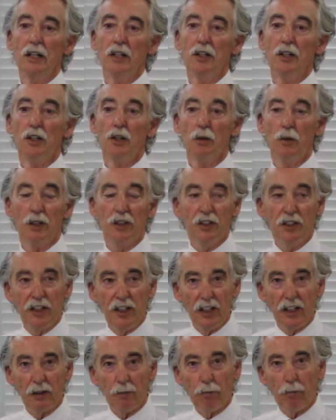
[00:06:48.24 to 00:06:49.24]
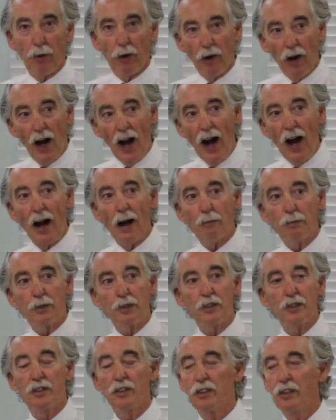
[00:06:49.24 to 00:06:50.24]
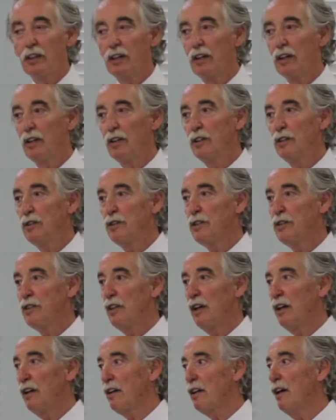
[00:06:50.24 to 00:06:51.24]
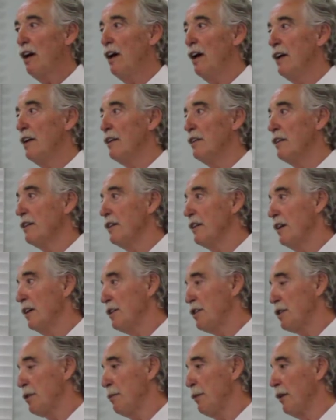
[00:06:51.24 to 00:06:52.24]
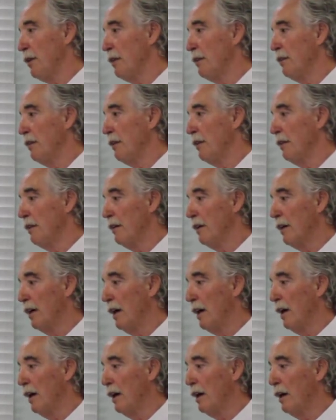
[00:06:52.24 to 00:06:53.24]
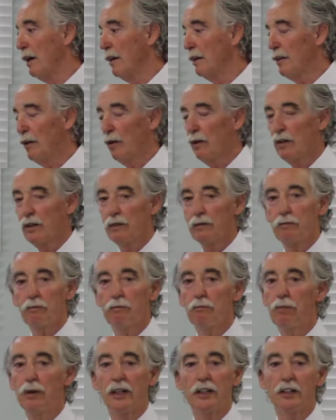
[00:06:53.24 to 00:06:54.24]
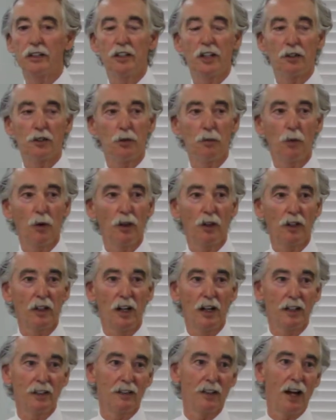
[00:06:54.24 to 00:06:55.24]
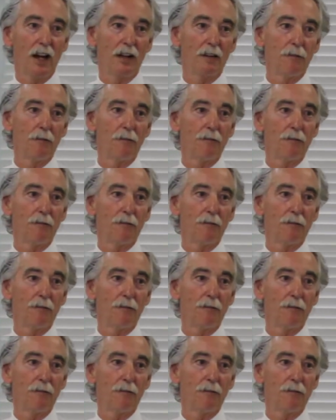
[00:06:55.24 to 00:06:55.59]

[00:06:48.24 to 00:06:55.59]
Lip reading: you would think perhaps that you're going to lose a client, customer, but it doesn't work like that.